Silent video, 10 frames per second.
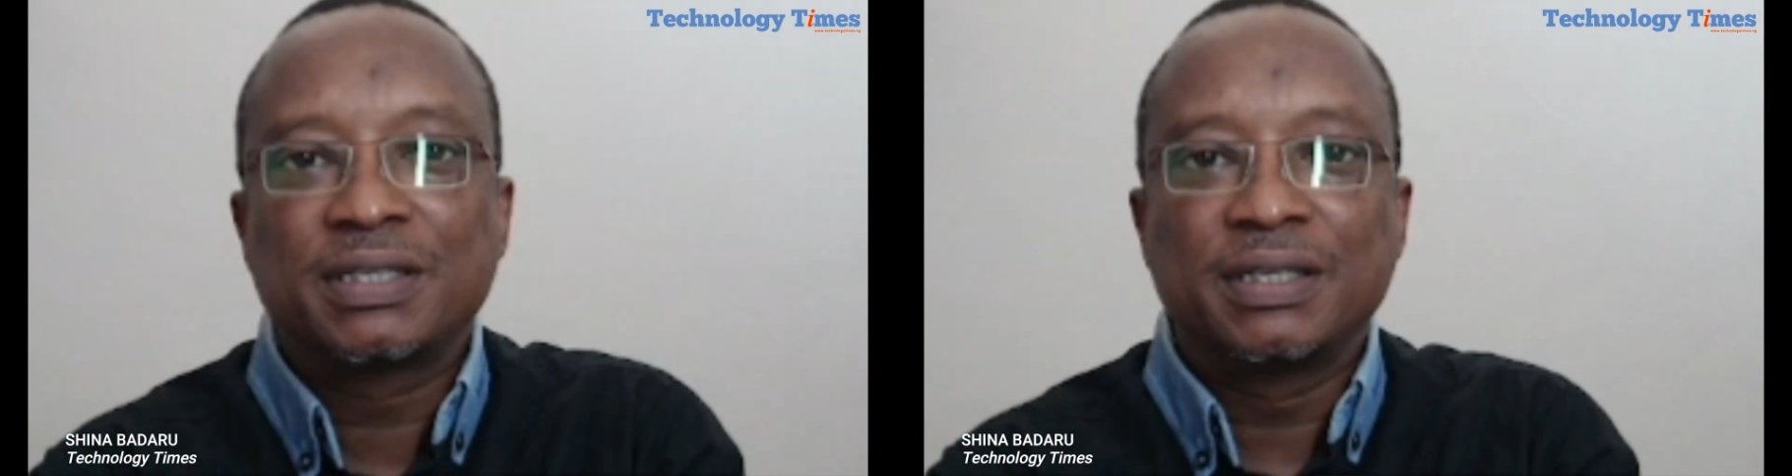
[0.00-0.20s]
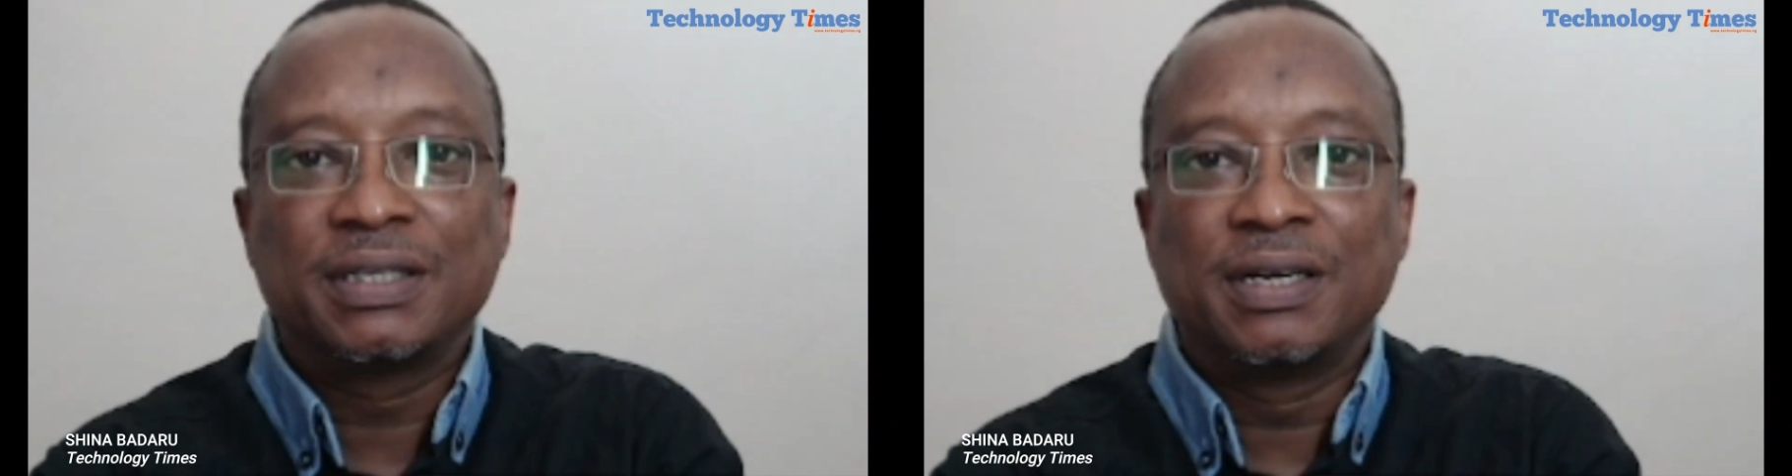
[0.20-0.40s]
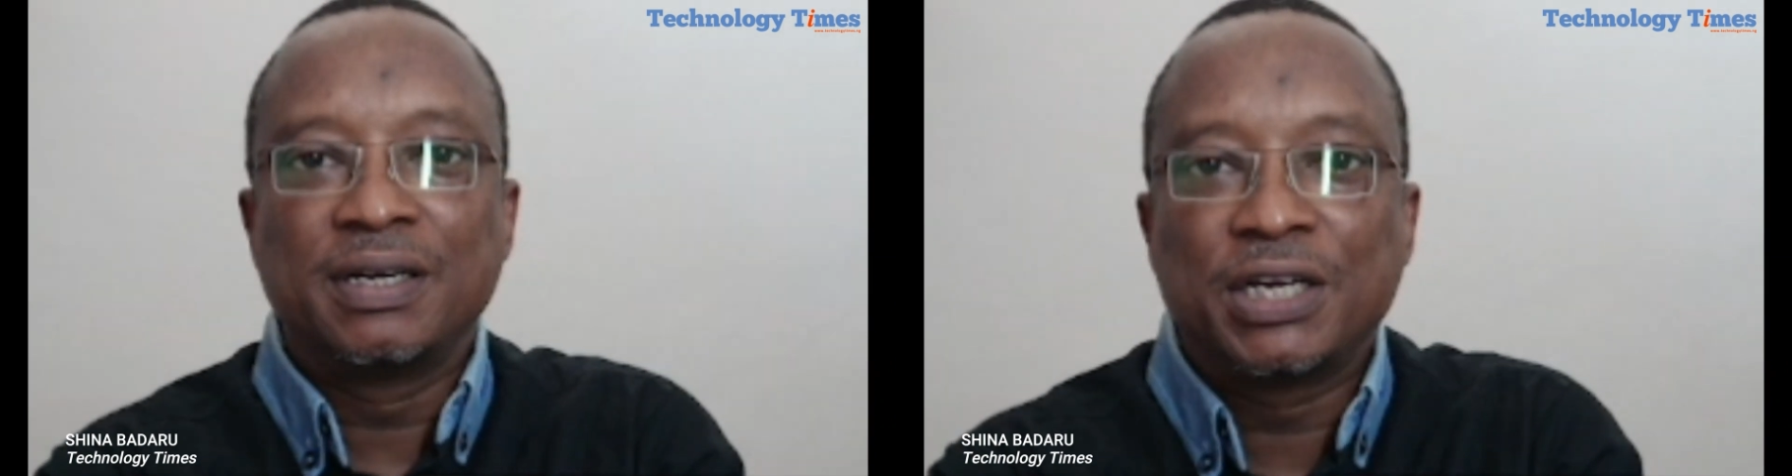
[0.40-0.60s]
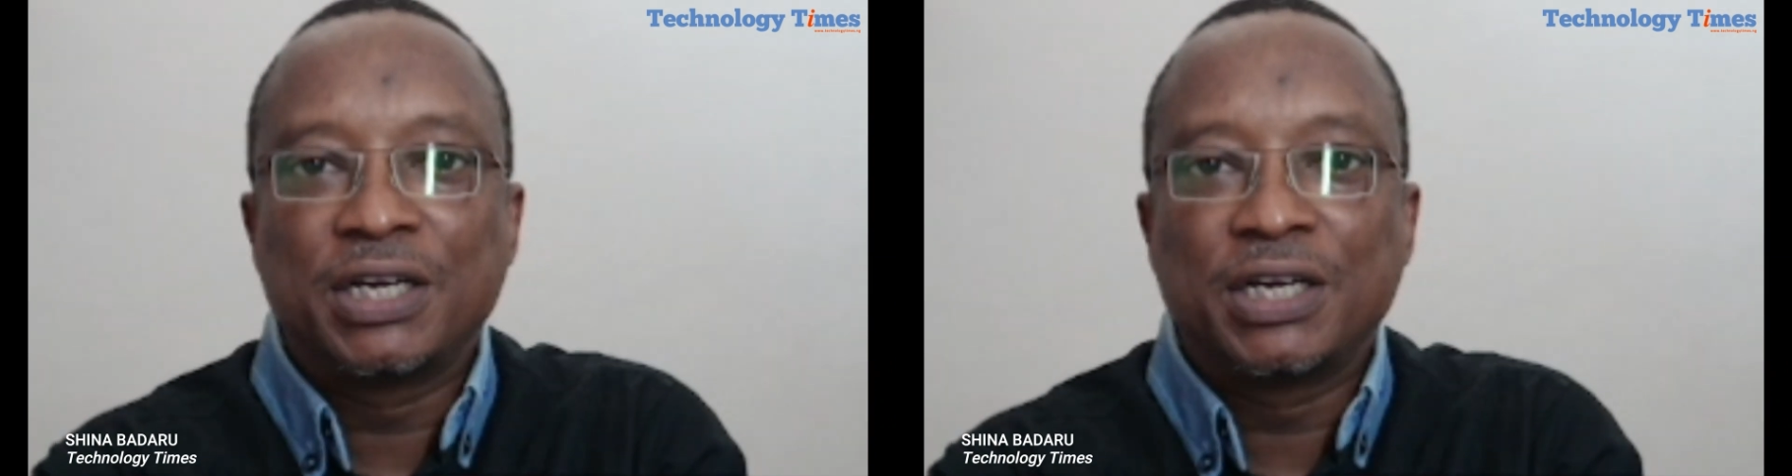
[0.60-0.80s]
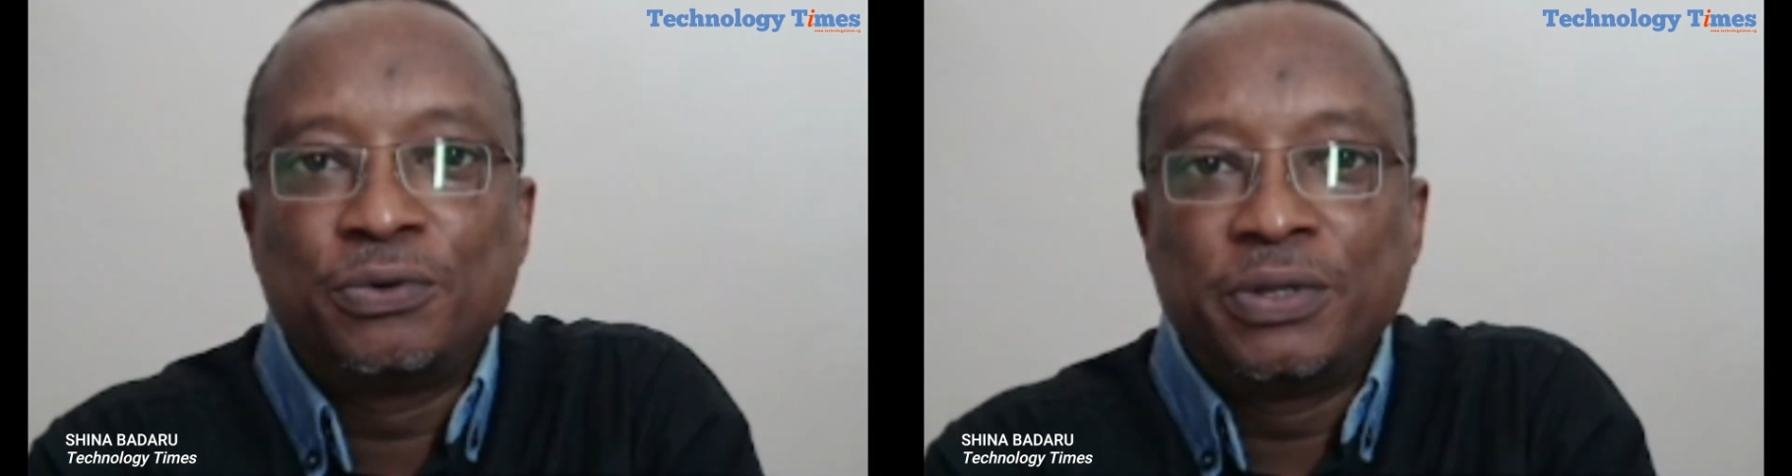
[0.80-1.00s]
the last few
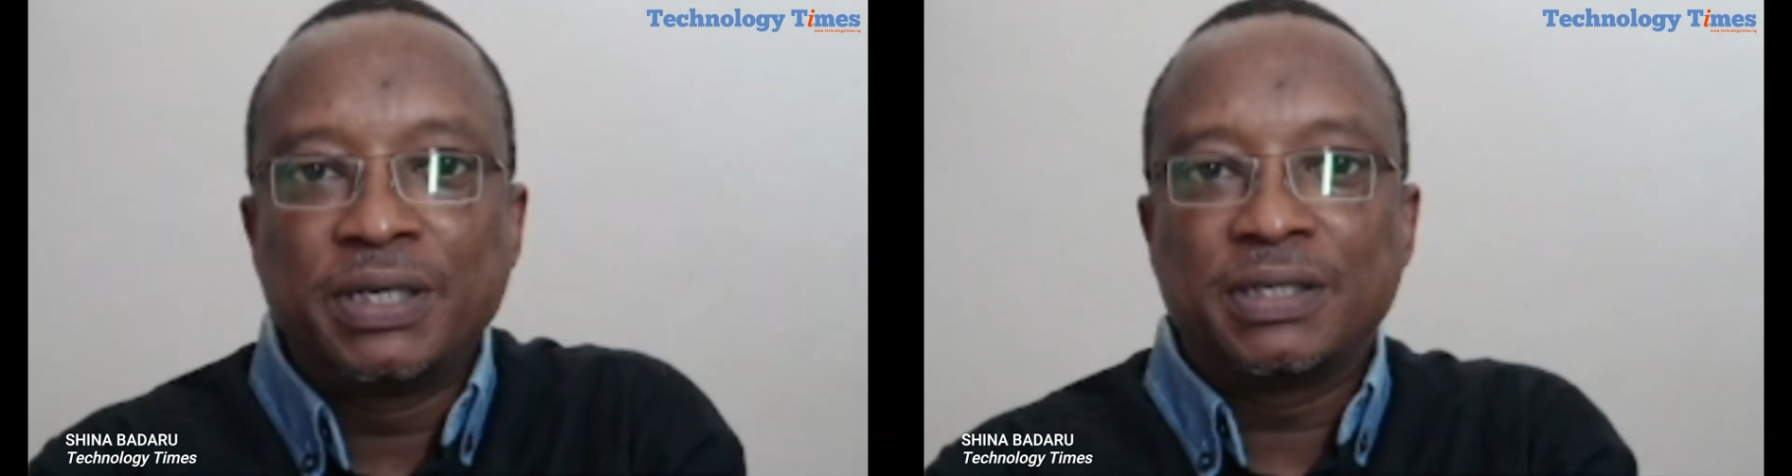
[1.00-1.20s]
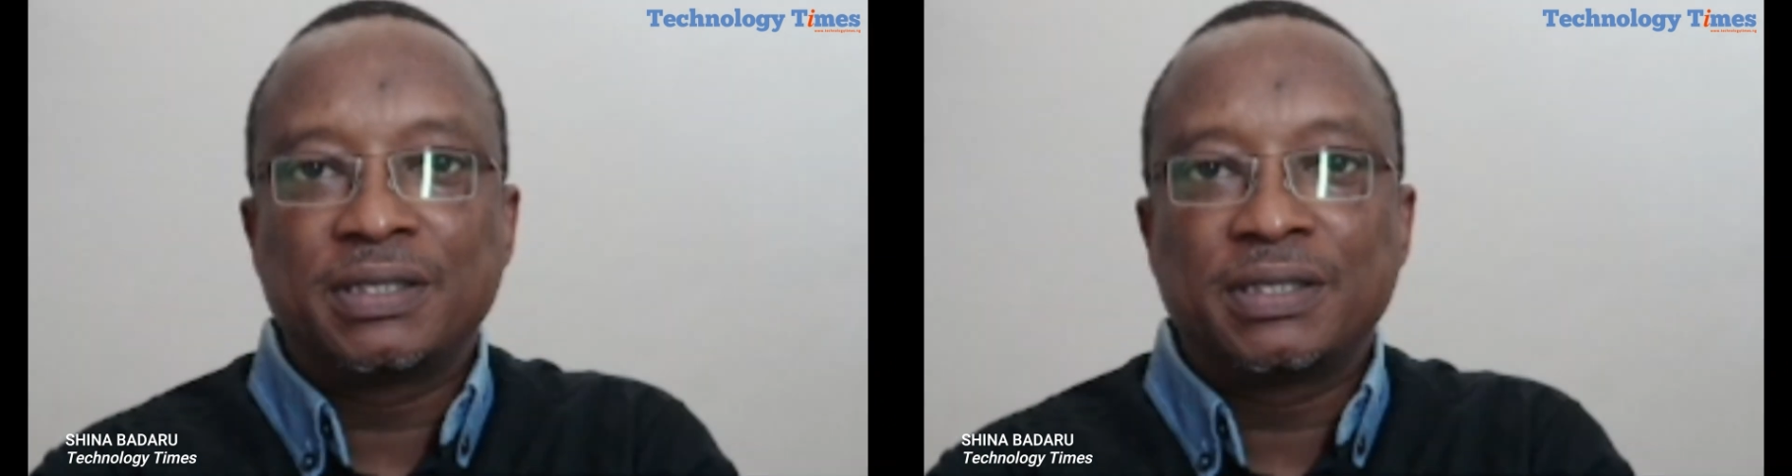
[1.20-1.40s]
days.